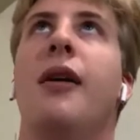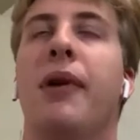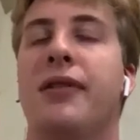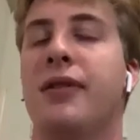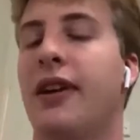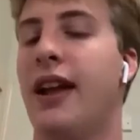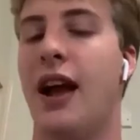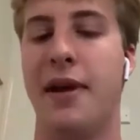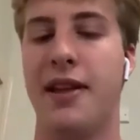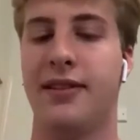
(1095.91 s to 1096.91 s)
But so yeah, I
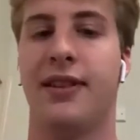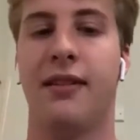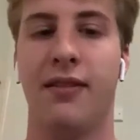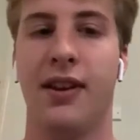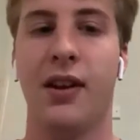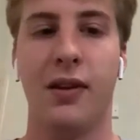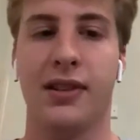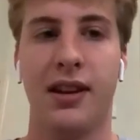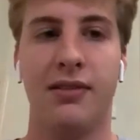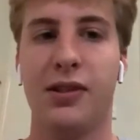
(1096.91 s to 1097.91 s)
made just like videos
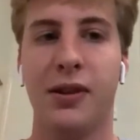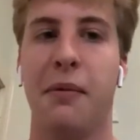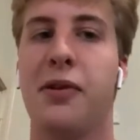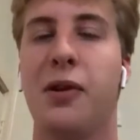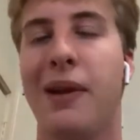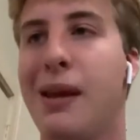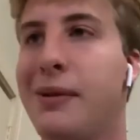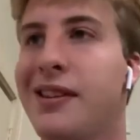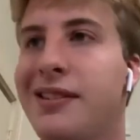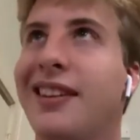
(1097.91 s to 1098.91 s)
like do it with your
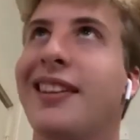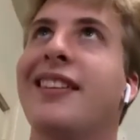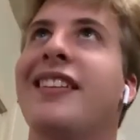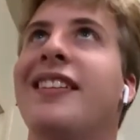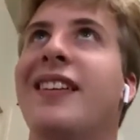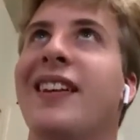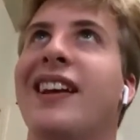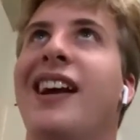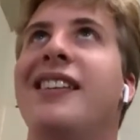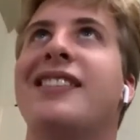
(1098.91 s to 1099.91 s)
babies and then
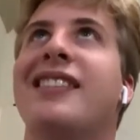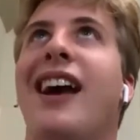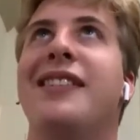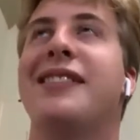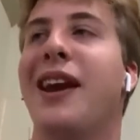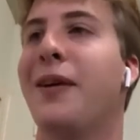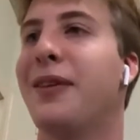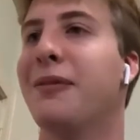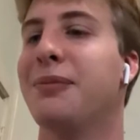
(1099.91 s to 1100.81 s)
like I, I scared them.